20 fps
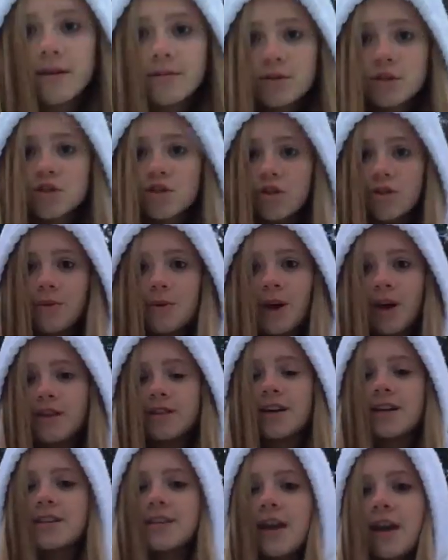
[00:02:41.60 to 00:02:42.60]
I'm just going to be all
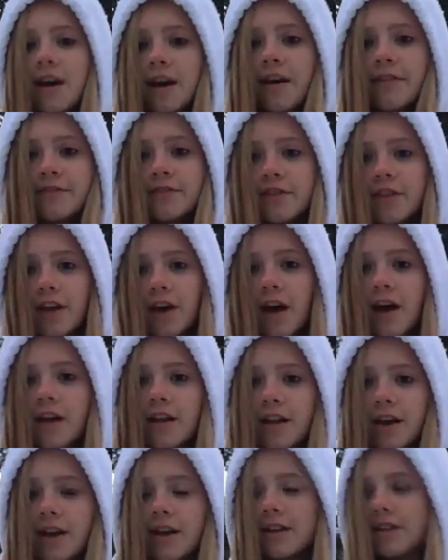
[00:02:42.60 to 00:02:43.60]
decked out after
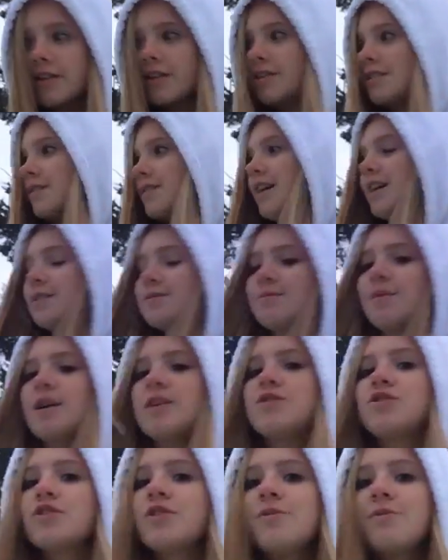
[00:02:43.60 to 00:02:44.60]
that. Like, that's
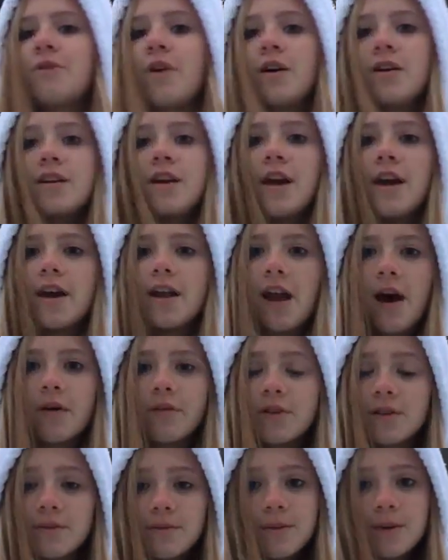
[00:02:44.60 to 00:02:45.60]
my dream one day and I
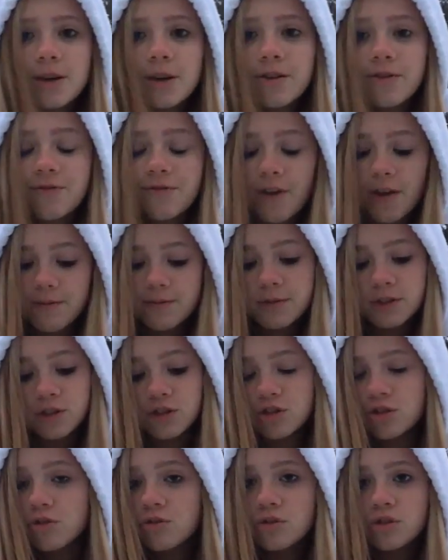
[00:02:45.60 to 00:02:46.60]
want to be a
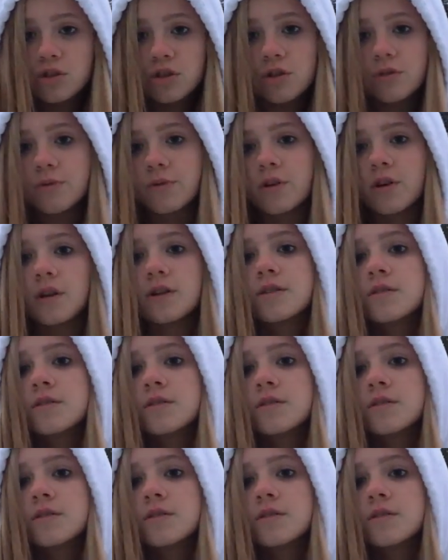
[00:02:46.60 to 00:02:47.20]
famous YouTuber.